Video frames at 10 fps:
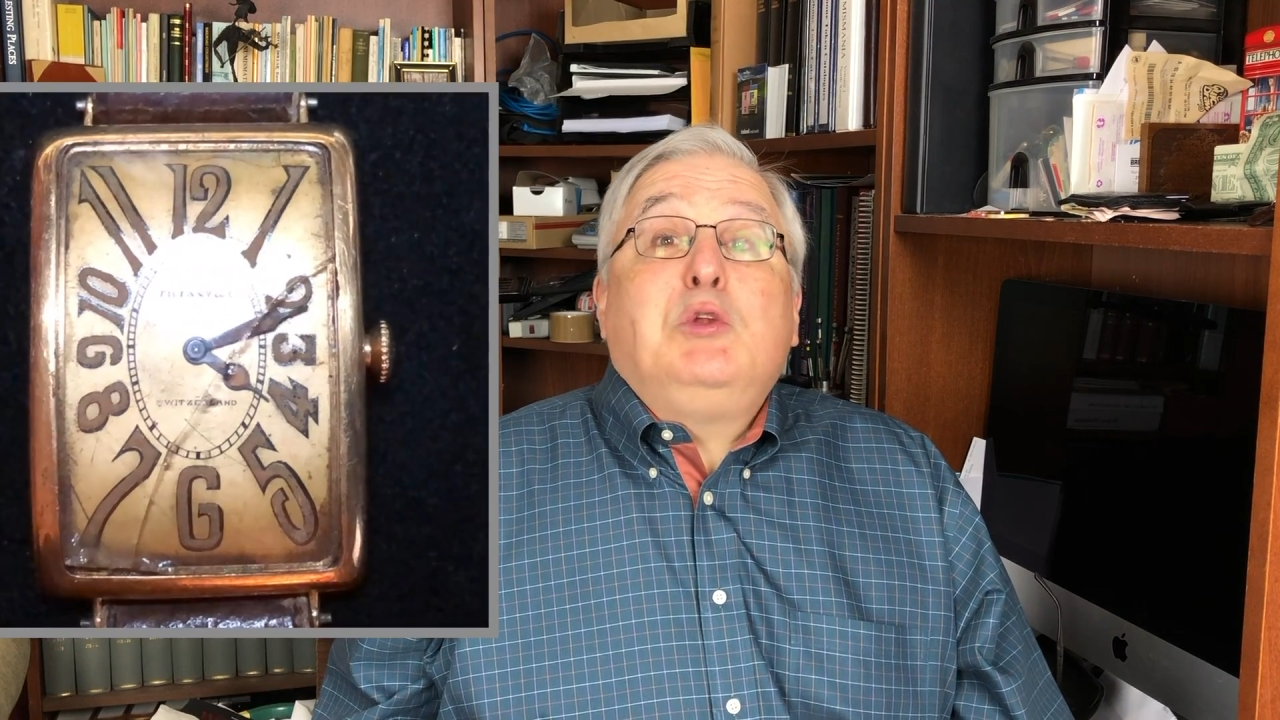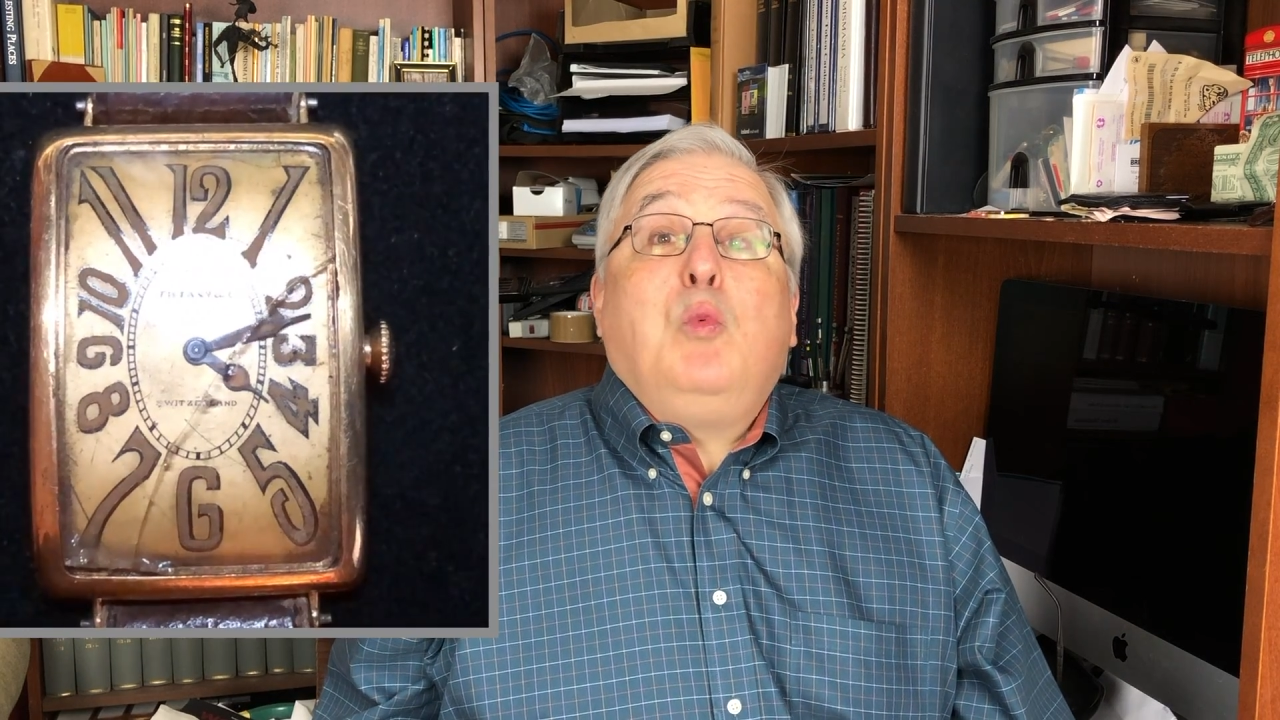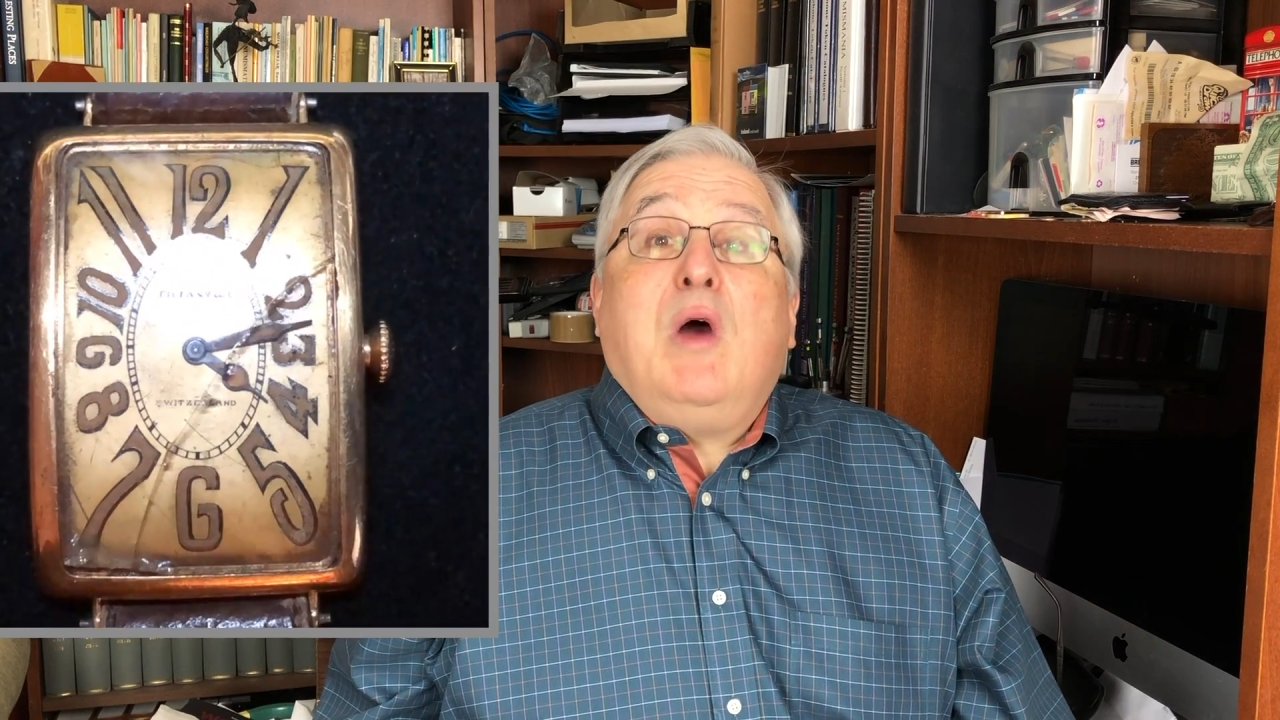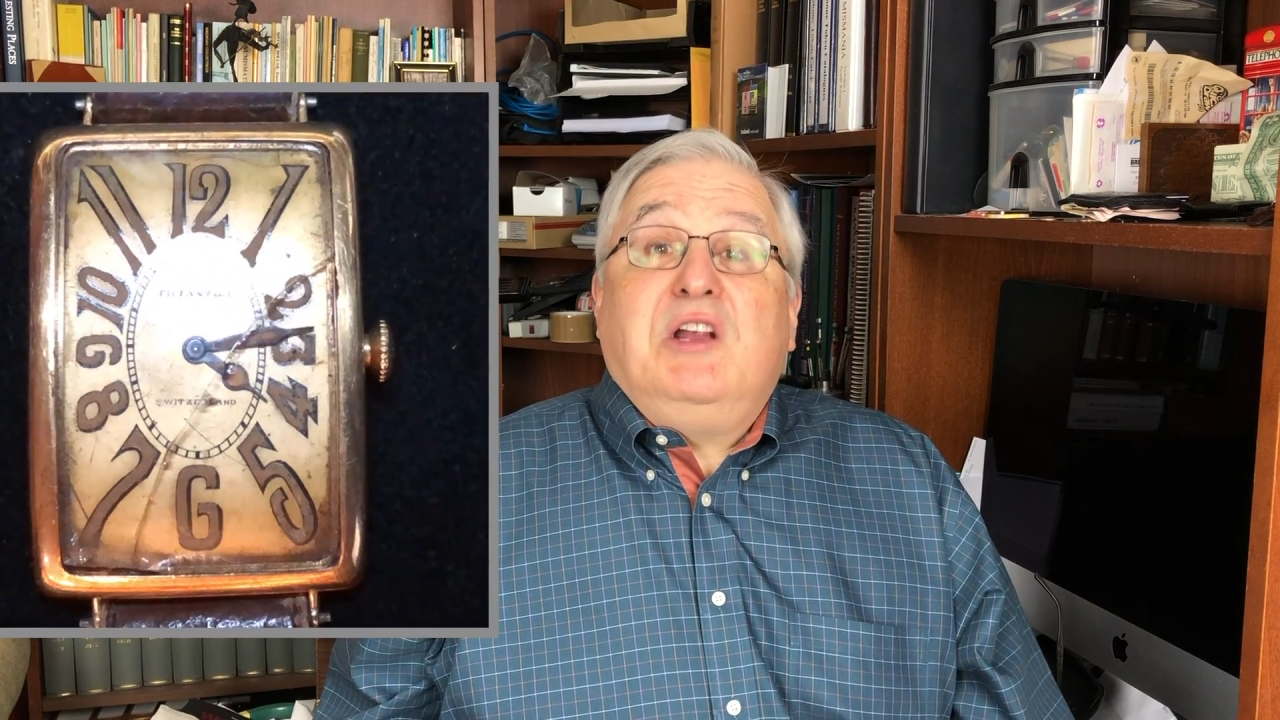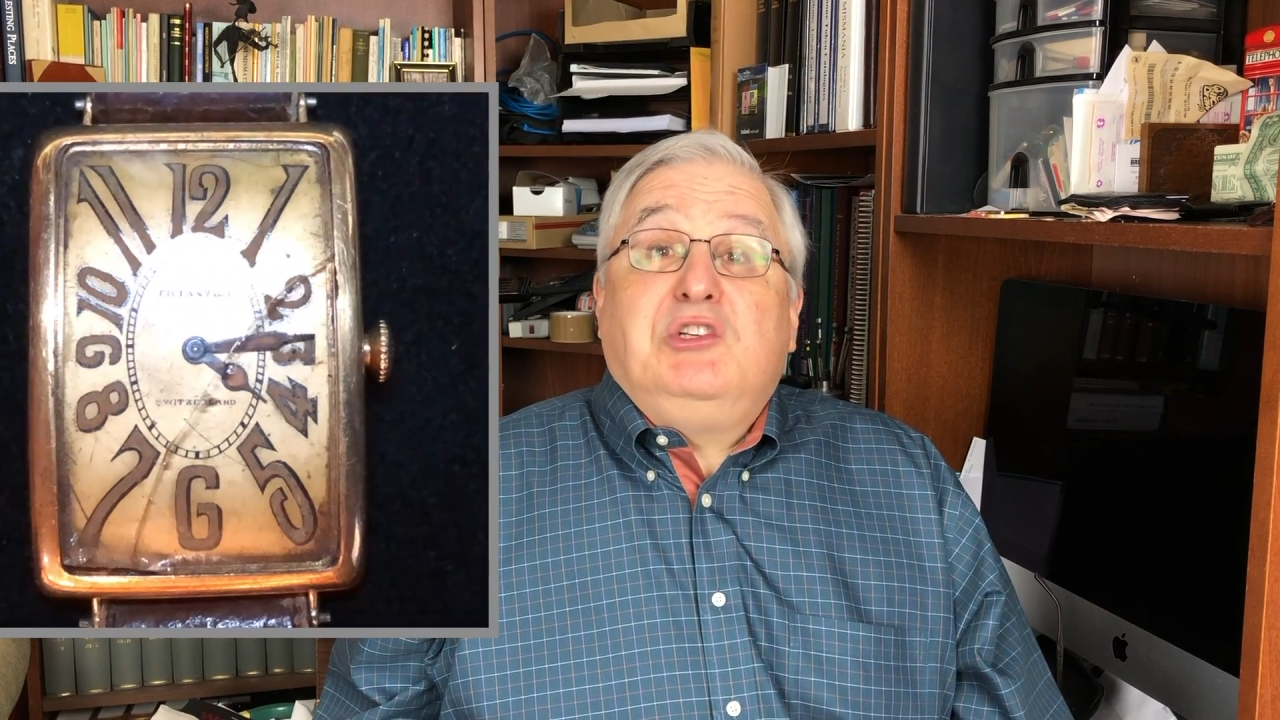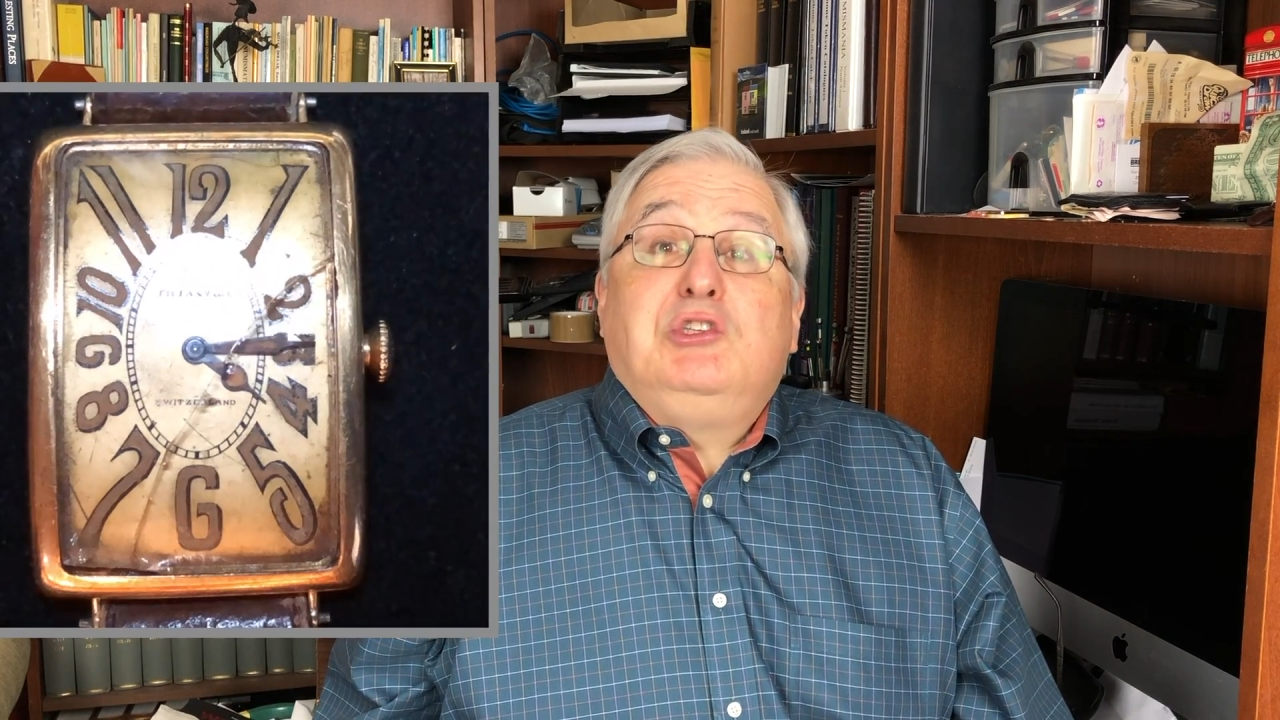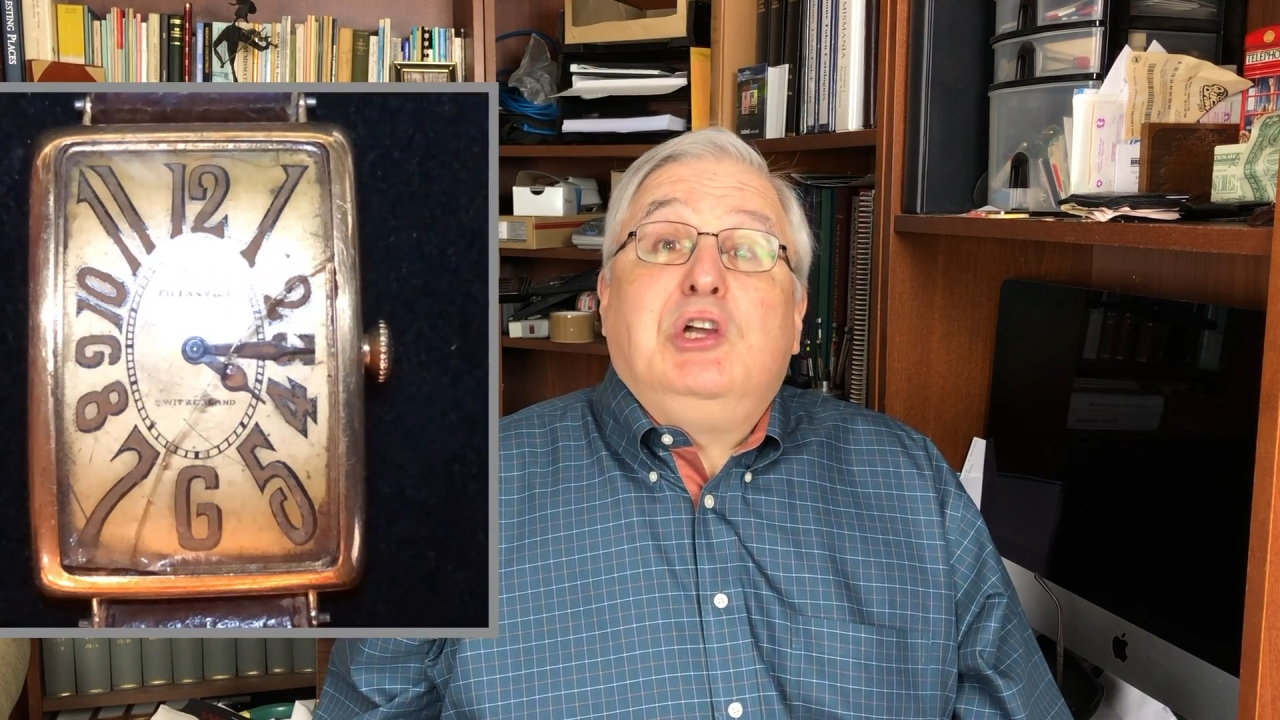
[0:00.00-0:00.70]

watch